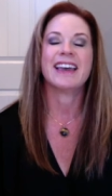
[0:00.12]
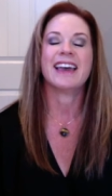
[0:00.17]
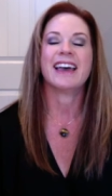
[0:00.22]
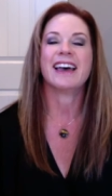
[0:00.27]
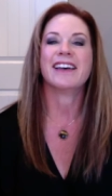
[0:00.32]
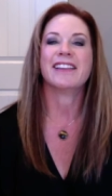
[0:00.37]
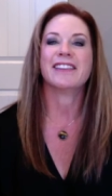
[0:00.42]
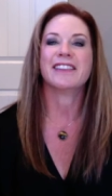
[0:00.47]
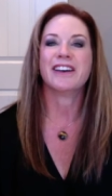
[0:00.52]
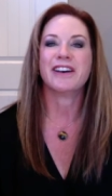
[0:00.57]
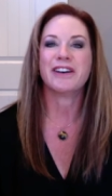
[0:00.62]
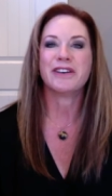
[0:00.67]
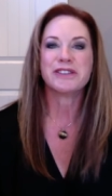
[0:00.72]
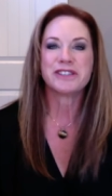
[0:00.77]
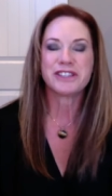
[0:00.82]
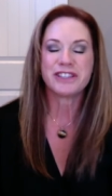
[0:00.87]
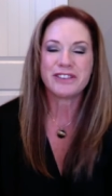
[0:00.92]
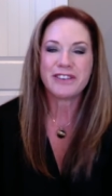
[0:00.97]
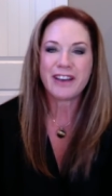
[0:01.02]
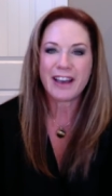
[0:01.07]
Hello
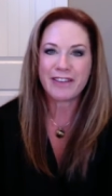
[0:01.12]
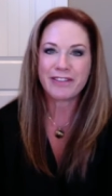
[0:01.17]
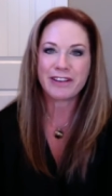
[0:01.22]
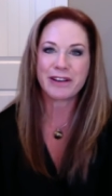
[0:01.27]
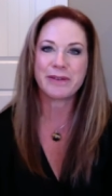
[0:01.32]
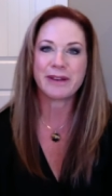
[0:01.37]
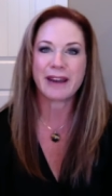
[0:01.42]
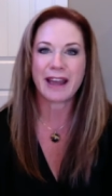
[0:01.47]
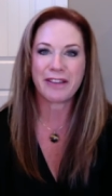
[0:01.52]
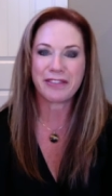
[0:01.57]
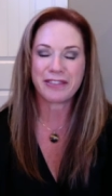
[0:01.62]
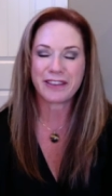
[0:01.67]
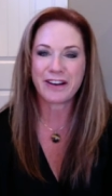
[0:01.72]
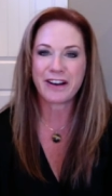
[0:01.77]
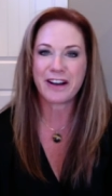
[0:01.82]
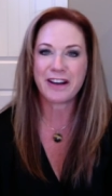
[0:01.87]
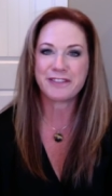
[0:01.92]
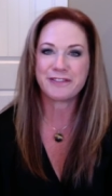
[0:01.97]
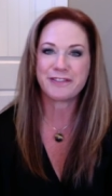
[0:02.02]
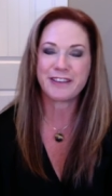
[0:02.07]
to everyone out there
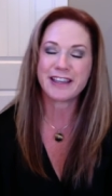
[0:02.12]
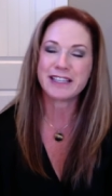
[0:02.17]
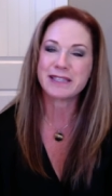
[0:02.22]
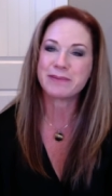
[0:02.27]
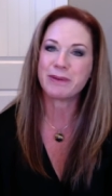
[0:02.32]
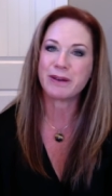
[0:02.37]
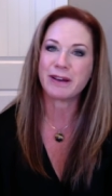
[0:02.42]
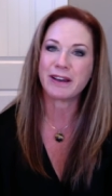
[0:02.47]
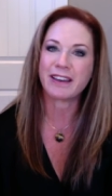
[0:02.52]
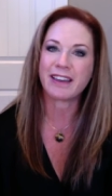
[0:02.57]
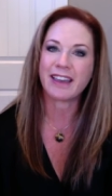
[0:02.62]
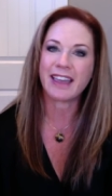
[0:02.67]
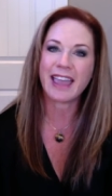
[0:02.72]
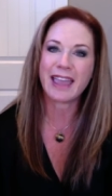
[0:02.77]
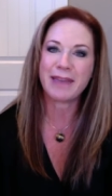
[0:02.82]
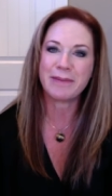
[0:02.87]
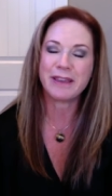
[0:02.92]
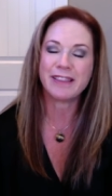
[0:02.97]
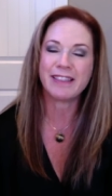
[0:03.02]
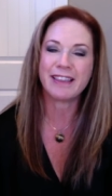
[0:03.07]
on Facebook.
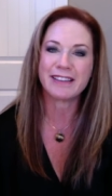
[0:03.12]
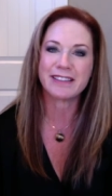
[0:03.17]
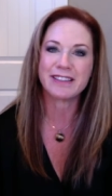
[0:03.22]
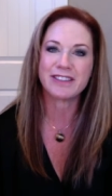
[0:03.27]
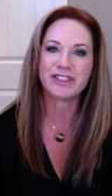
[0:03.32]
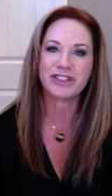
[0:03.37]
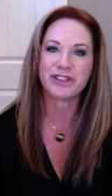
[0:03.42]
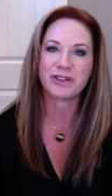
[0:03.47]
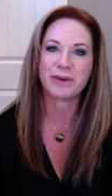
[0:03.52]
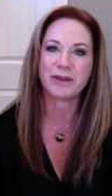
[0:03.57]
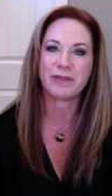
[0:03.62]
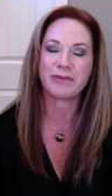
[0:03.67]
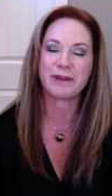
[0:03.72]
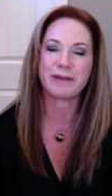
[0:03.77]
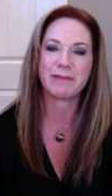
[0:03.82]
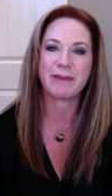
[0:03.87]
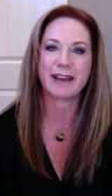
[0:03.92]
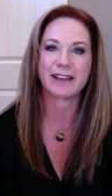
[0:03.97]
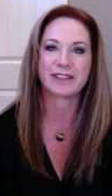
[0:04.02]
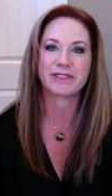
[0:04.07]
Amy Lessinger with
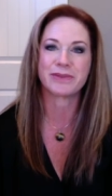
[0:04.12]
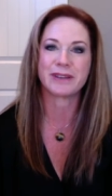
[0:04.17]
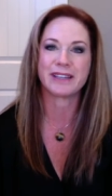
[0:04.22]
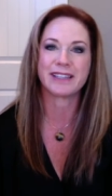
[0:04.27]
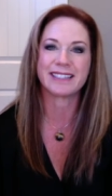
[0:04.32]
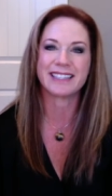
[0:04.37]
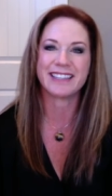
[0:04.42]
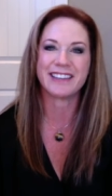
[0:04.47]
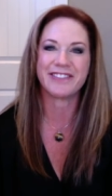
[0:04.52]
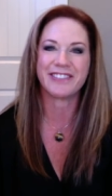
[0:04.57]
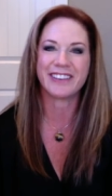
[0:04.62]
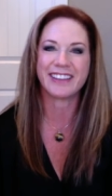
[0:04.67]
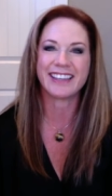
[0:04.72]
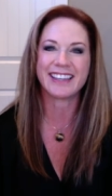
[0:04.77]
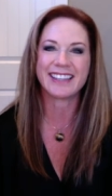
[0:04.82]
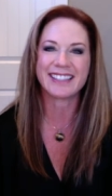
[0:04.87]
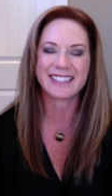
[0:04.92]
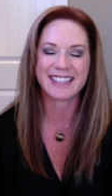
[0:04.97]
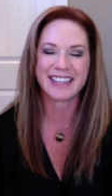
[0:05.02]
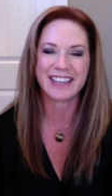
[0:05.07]
RE/MAX Realty
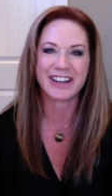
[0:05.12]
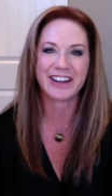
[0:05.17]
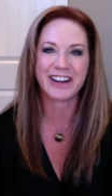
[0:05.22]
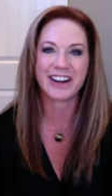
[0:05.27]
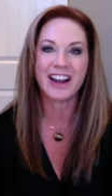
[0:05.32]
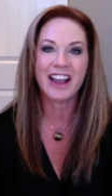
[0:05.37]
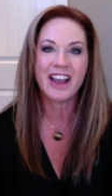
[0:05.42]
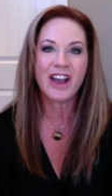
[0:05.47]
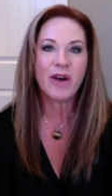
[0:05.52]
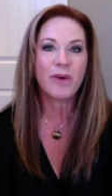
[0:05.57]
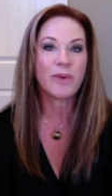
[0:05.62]
Affiliates here.